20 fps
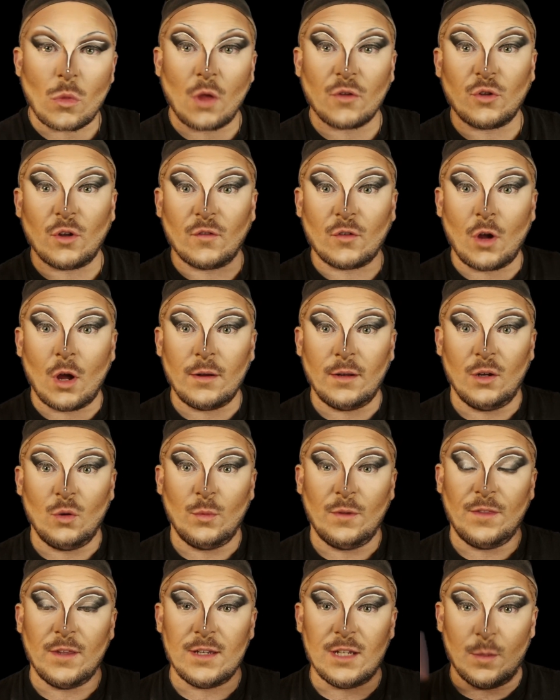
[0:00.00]
So I've gone in
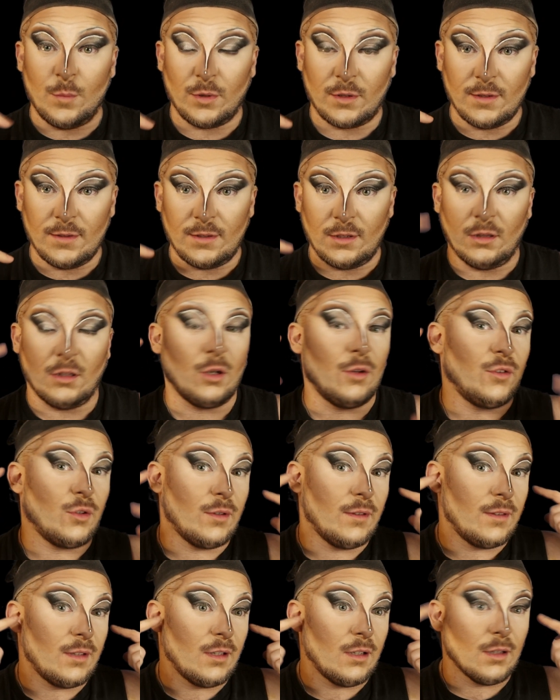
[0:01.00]
with the deeper concealer. As you
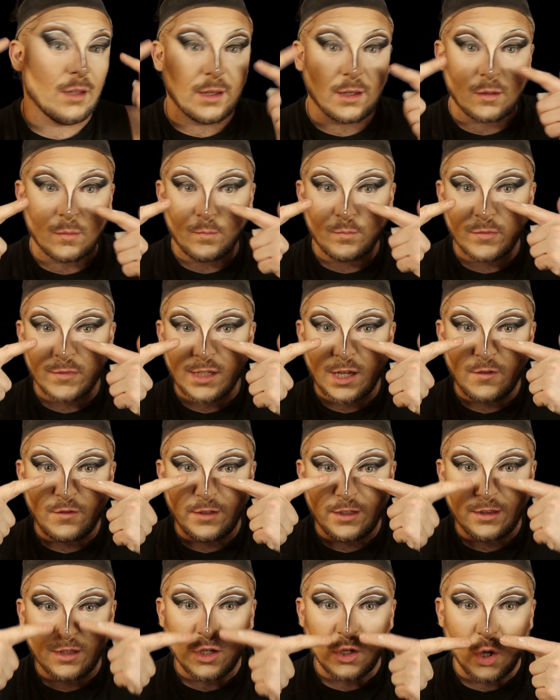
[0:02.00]
can see, like
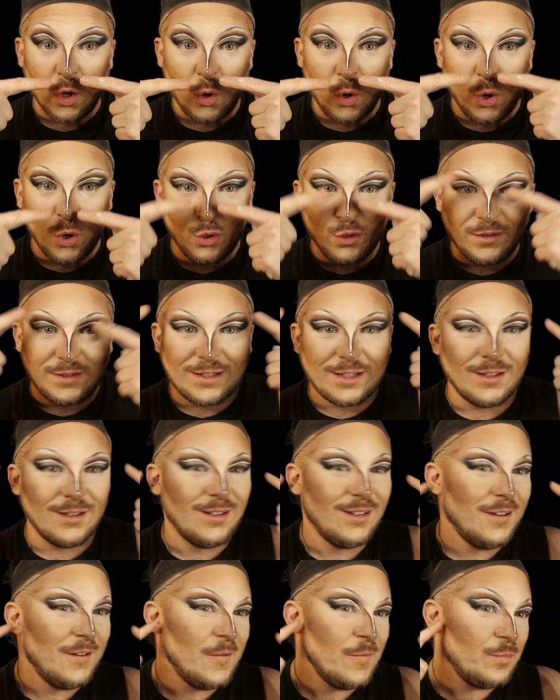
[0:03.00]
definitely in the nose.
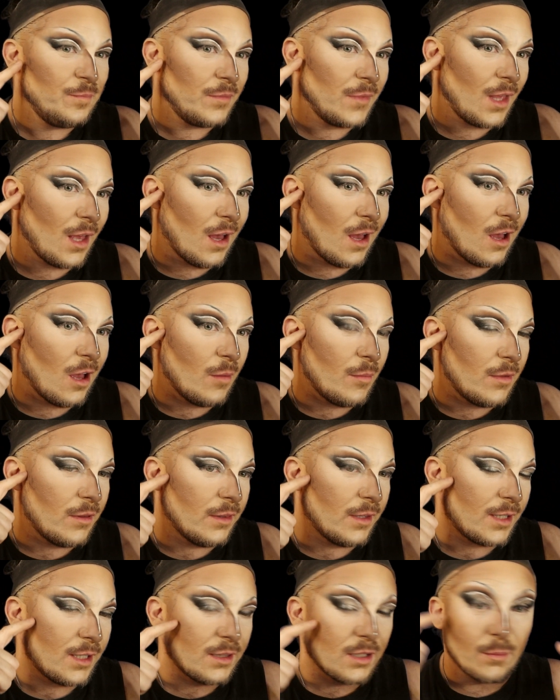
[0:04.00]
And
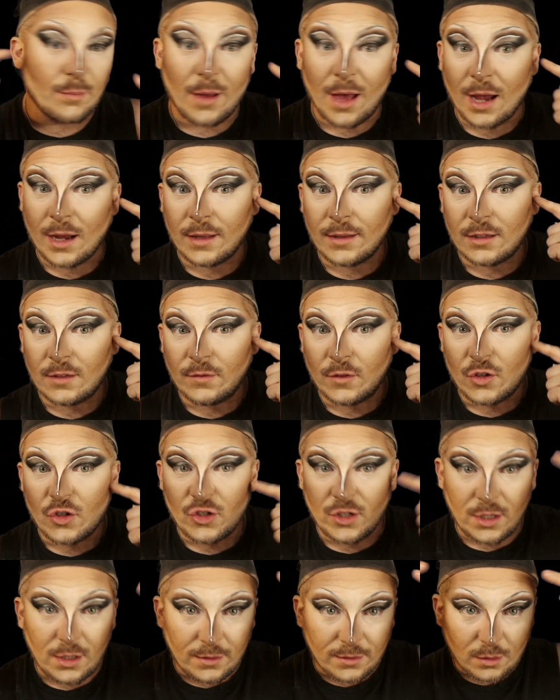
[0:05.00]
like in the pockets of the
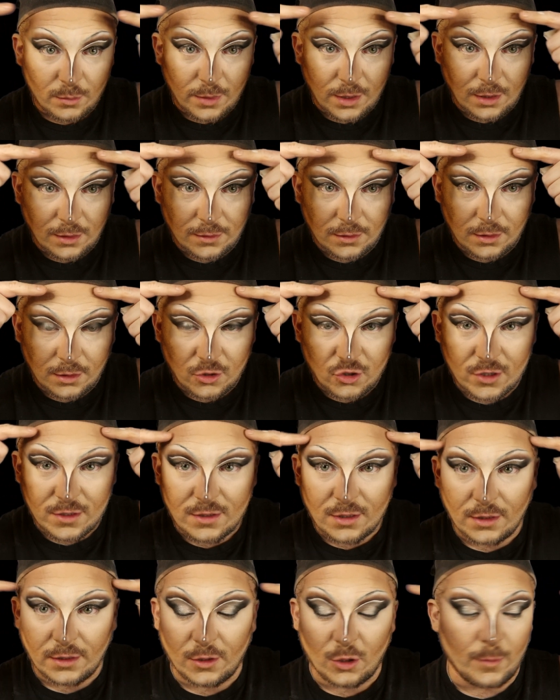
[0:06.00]
cheeks, it makes it
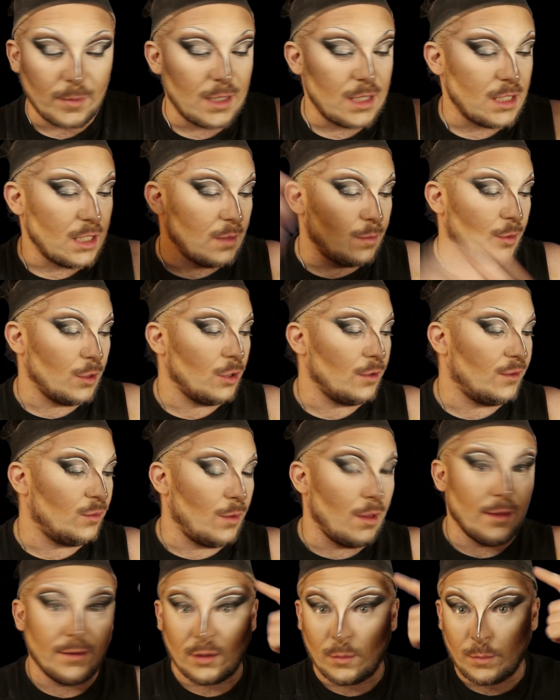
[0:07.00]
just a little bit deeper, as
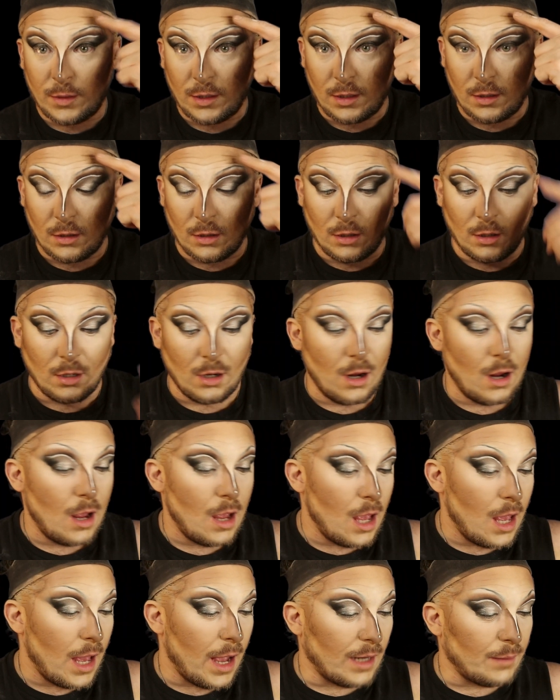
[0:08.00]
well as up here
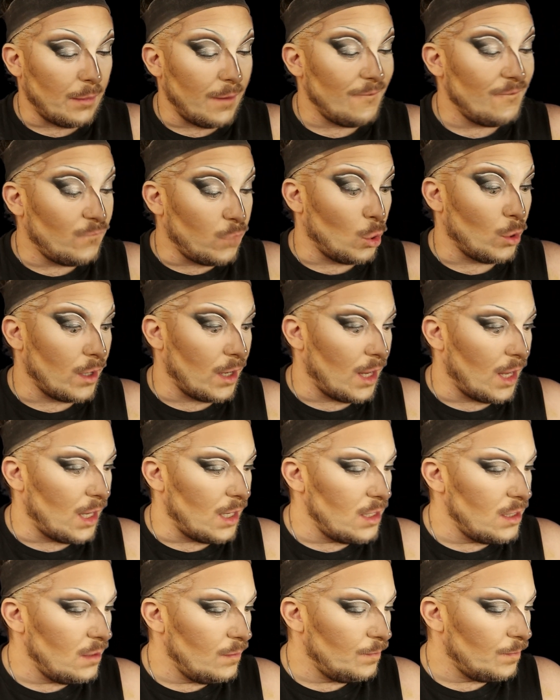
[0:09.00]
on my
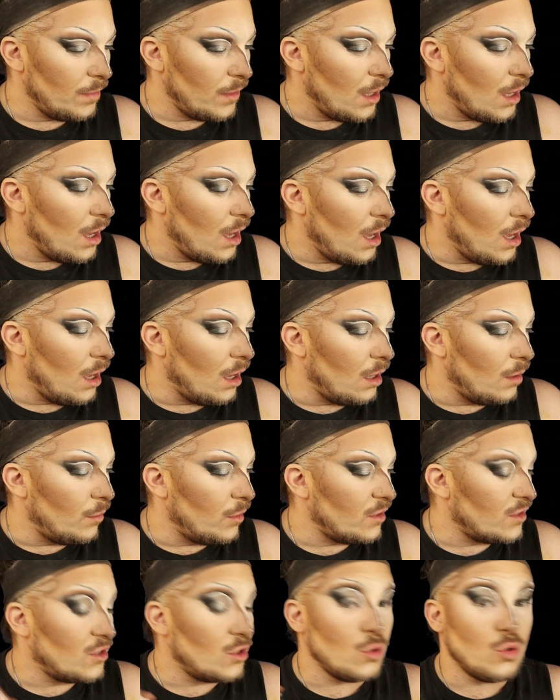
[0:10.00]
forehead.
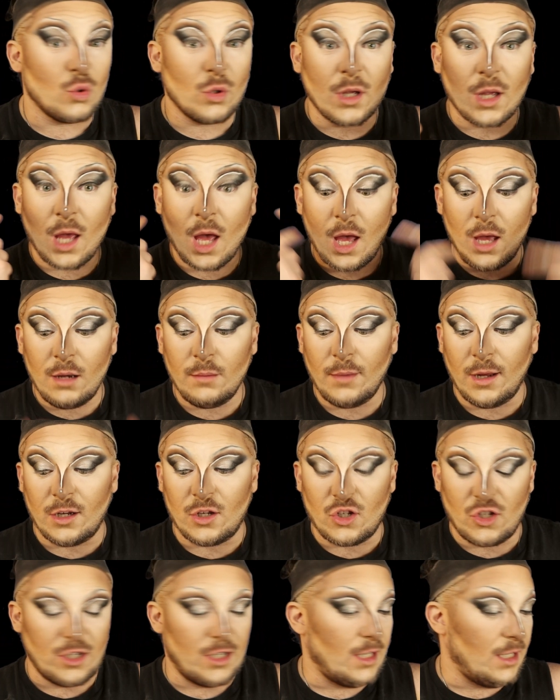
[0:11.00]
So to cut my
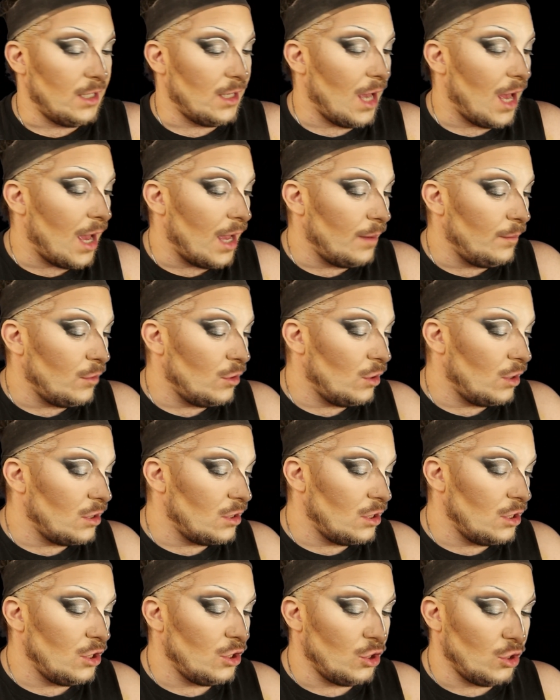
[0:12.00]
cheek, I'm going
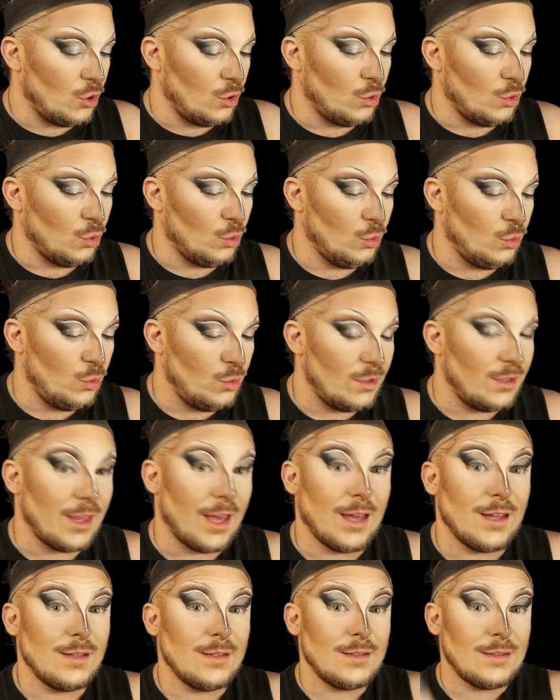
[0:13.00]
to use
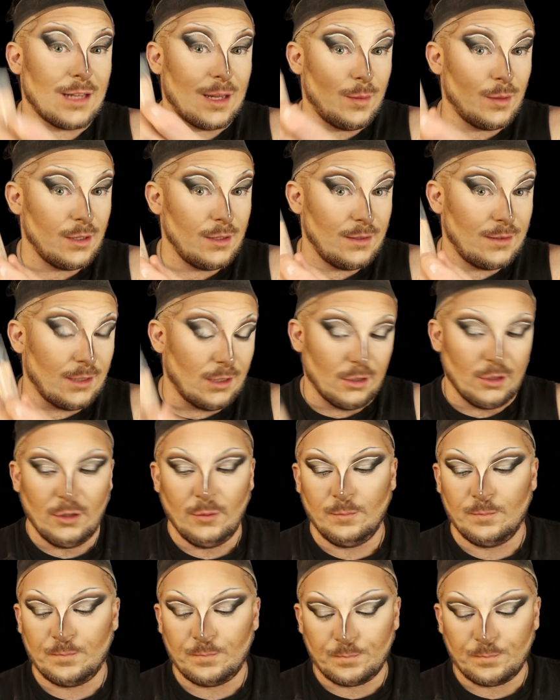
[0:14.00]
that same concealer.